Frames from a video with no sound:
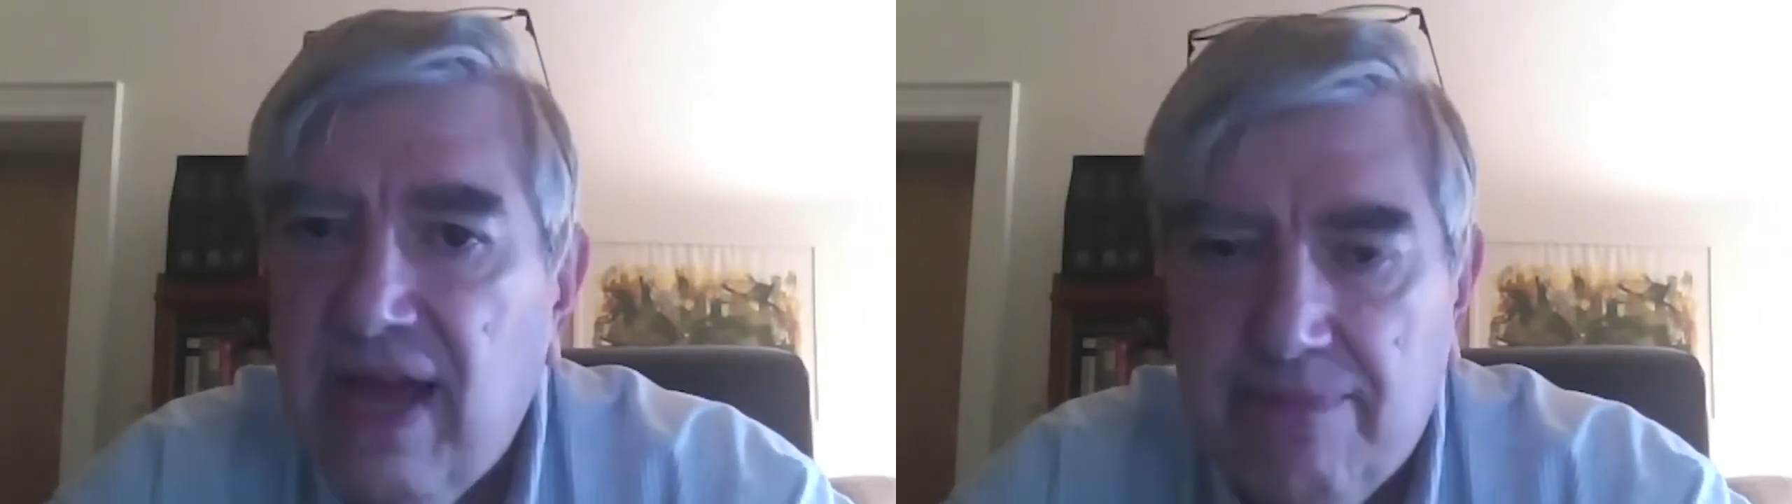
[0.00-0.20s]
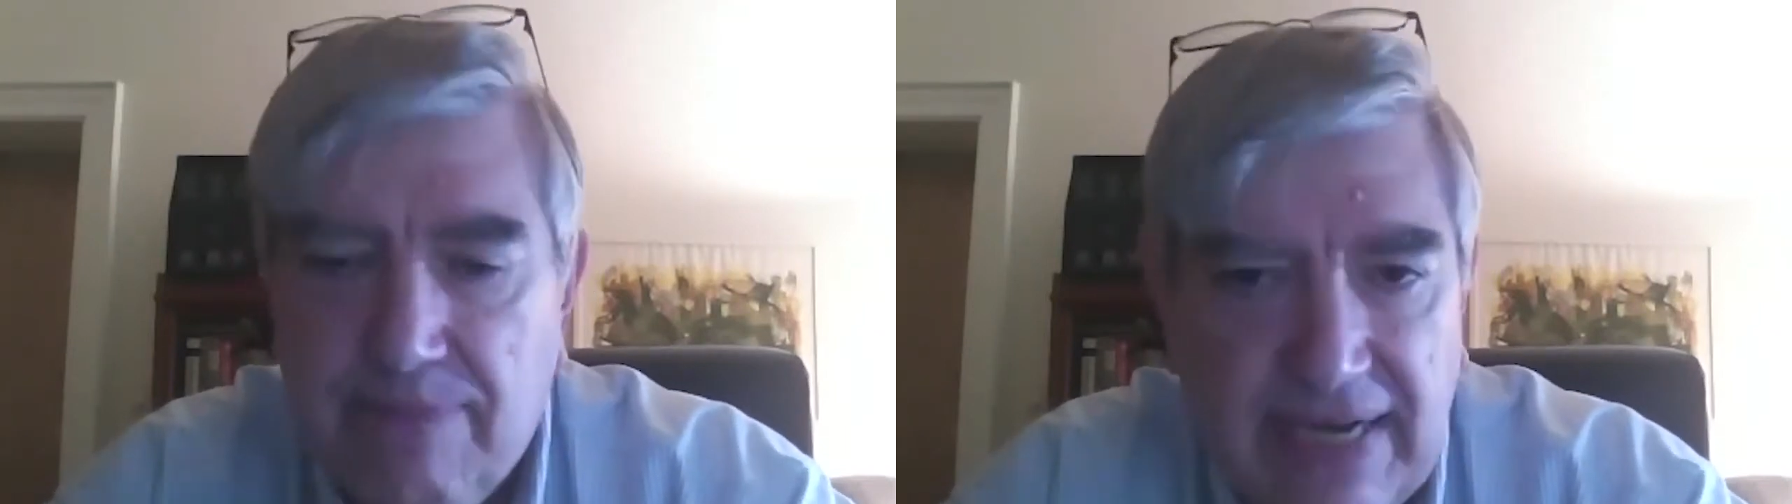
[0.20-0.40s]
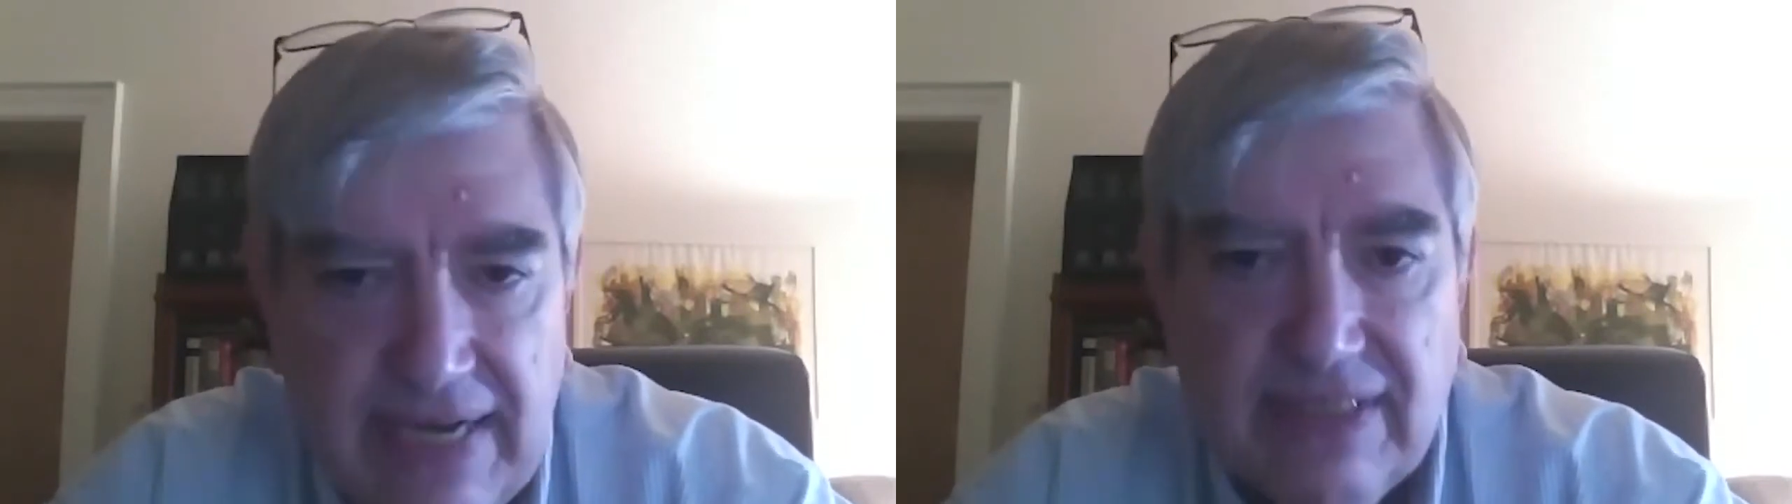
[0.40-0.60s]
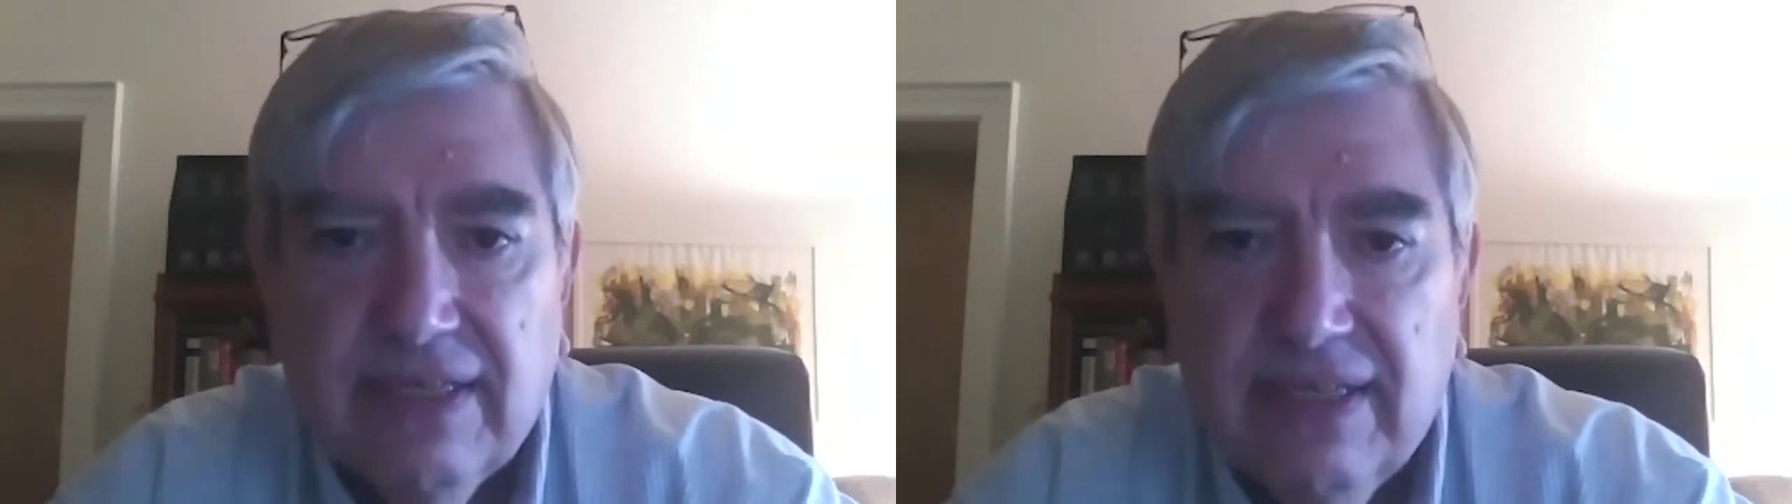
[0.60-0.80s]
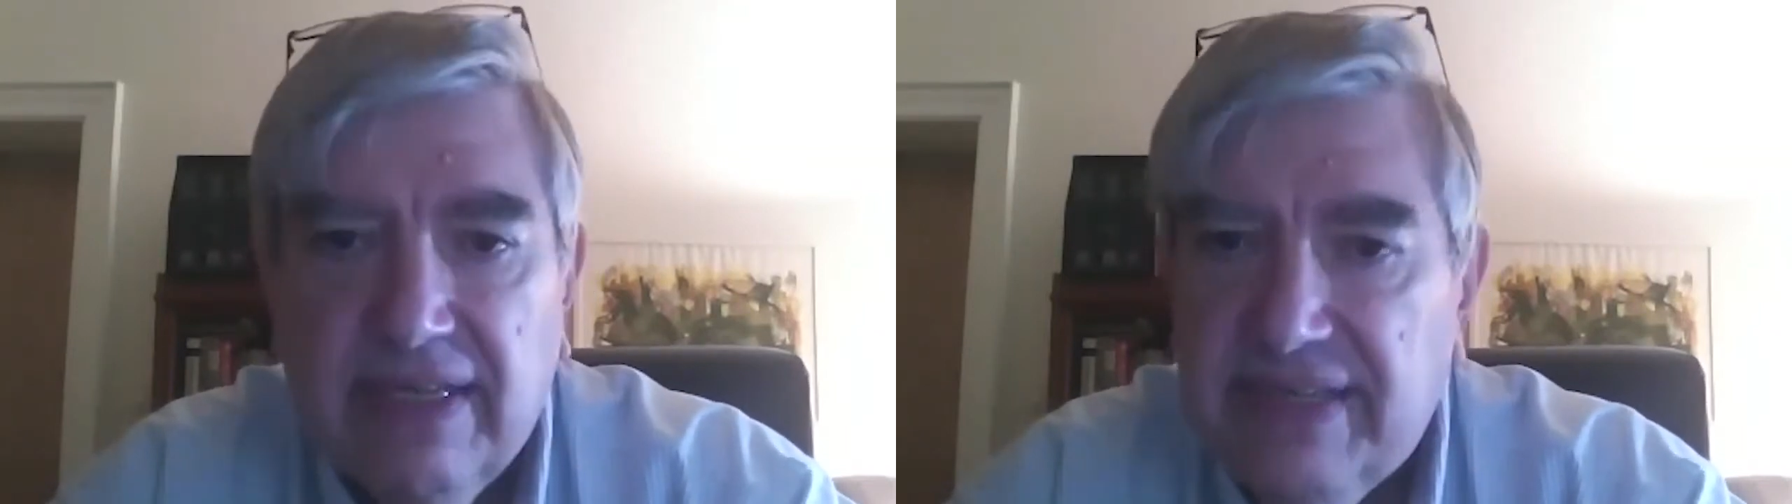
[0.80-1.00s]
at
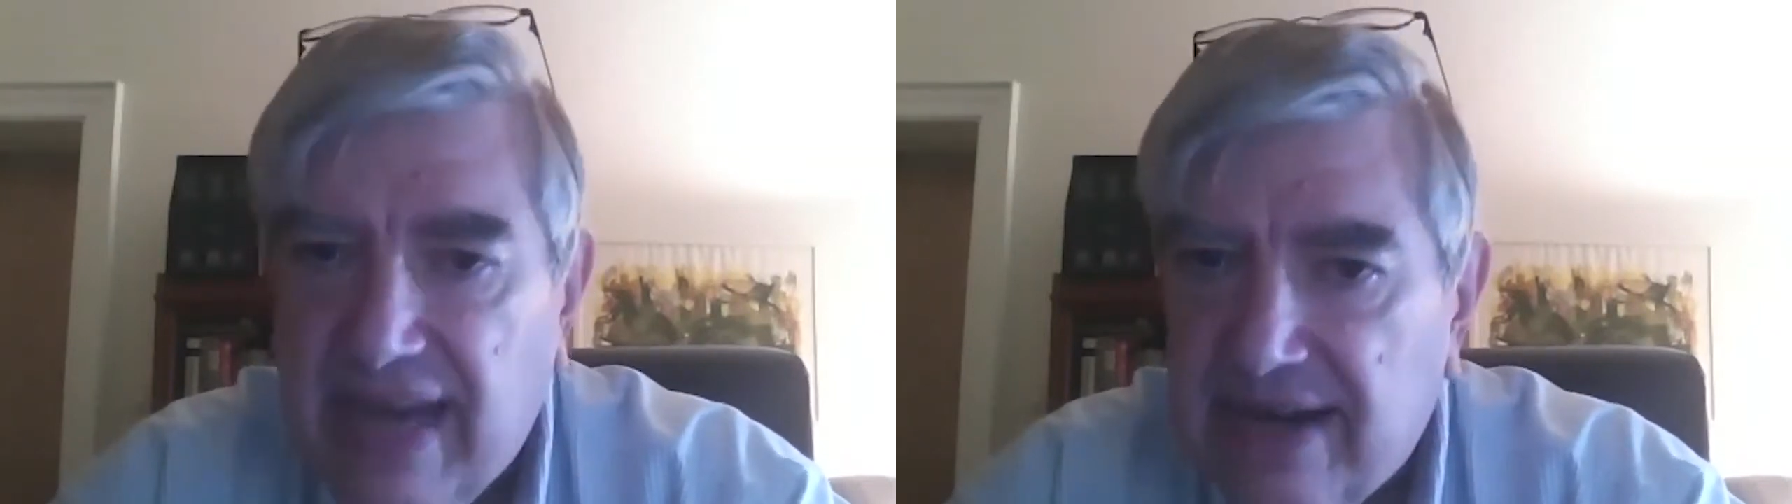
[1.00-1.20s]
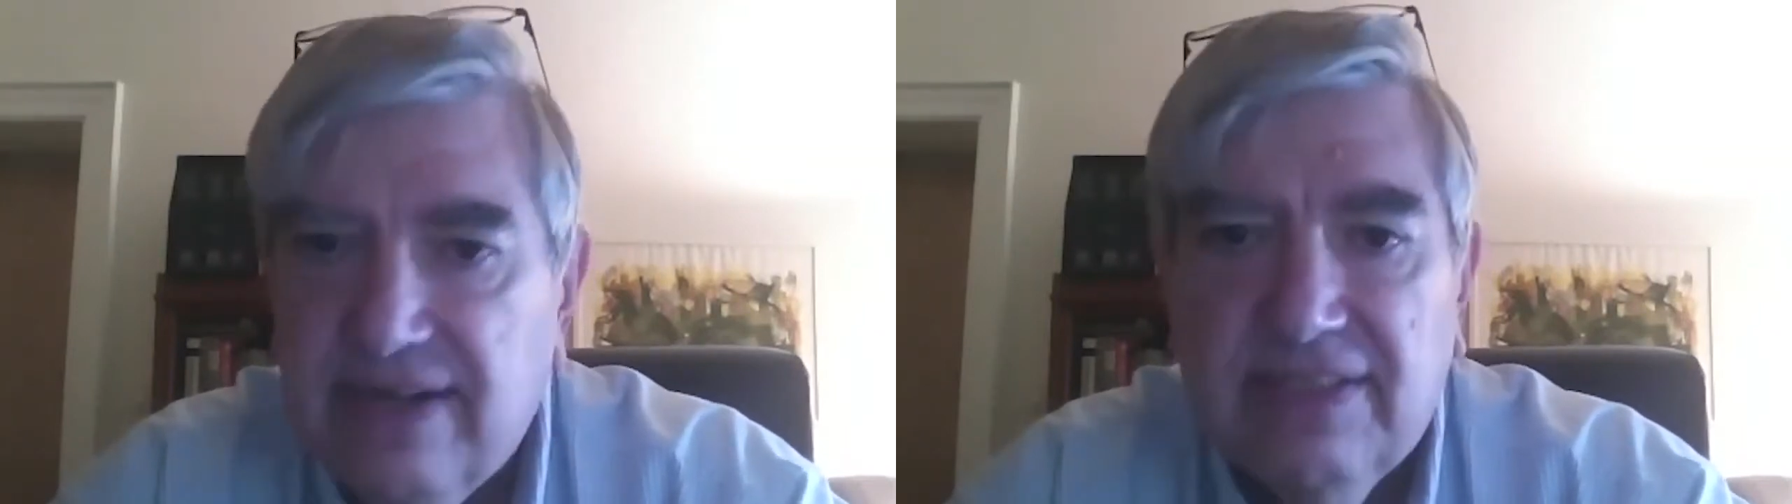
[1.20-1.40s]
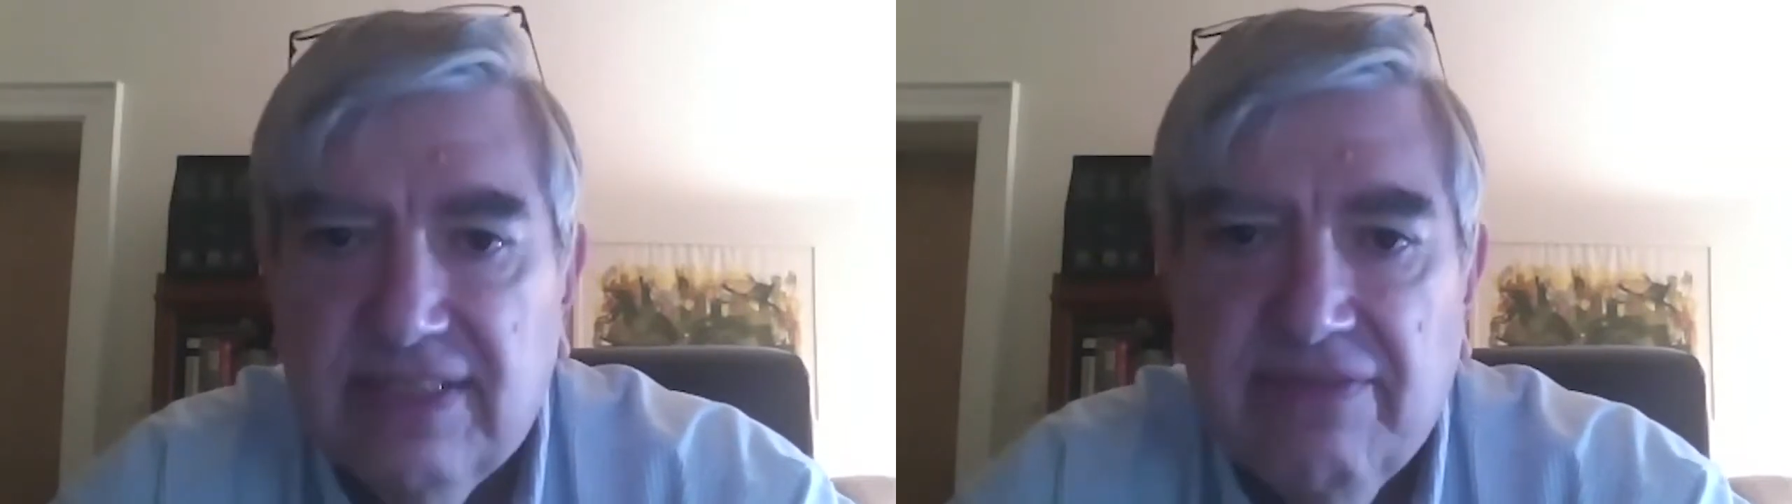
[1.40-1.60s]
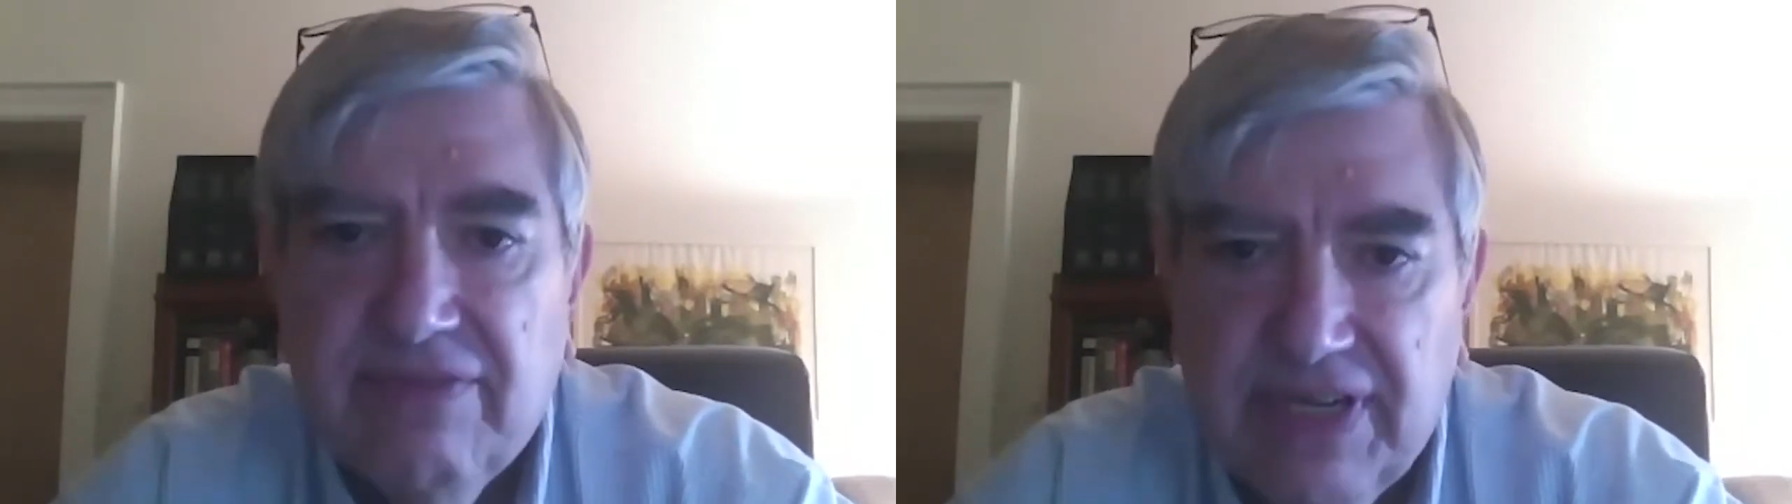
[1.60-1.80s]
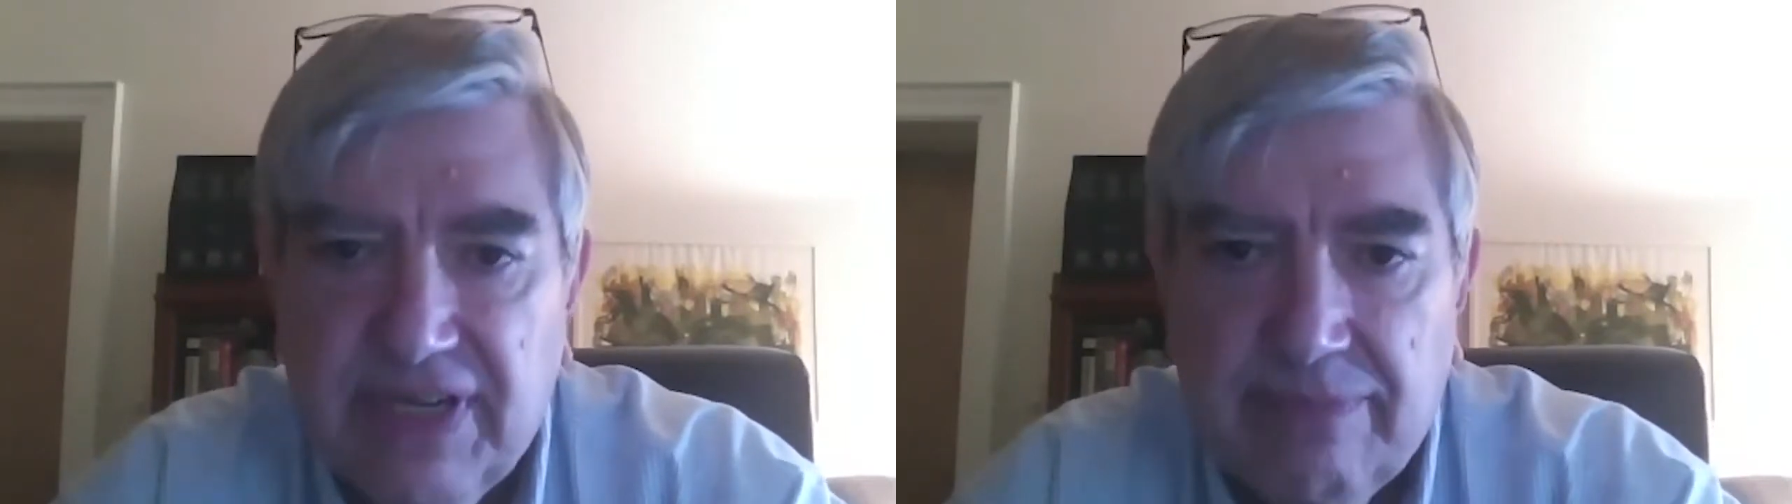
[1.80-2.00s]
basically 10 to
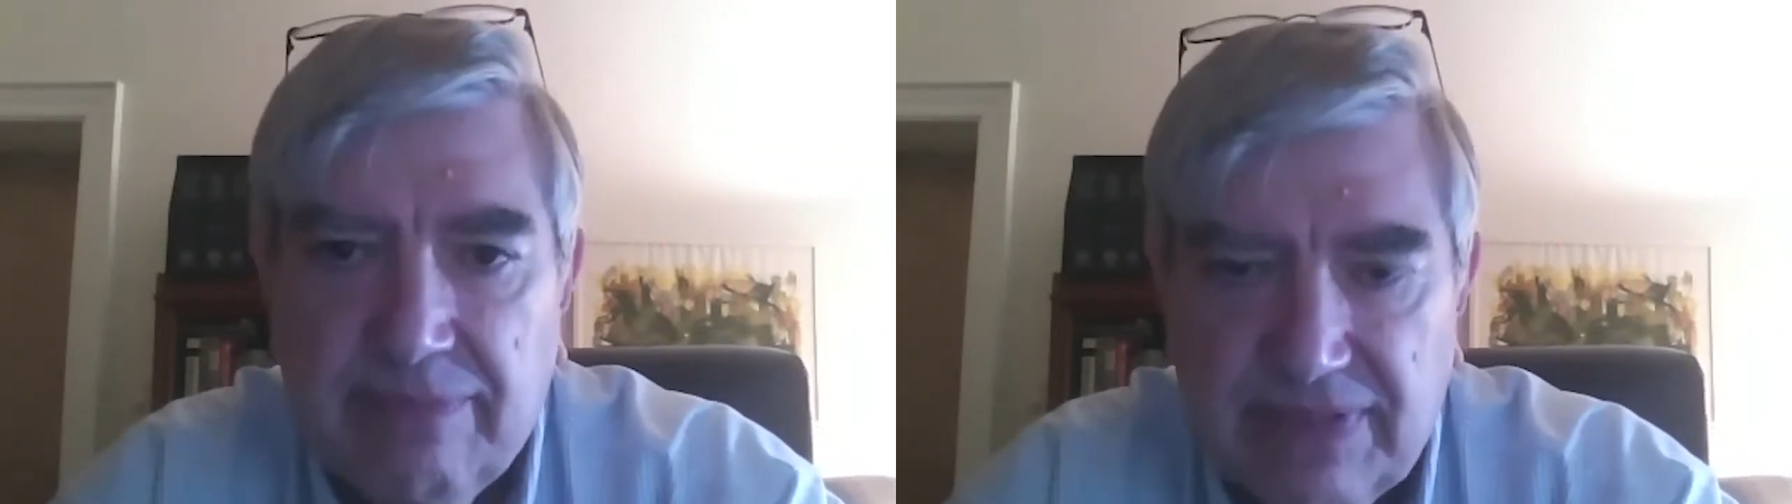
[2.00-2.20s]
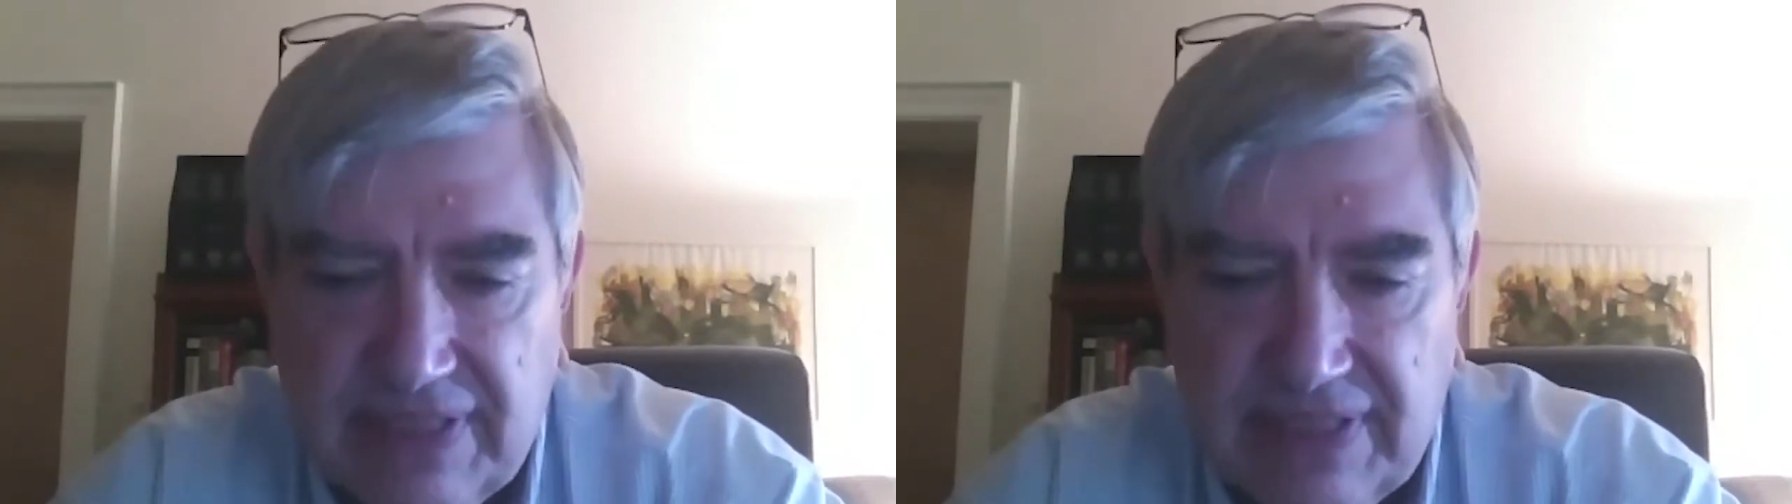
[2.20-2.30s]
17%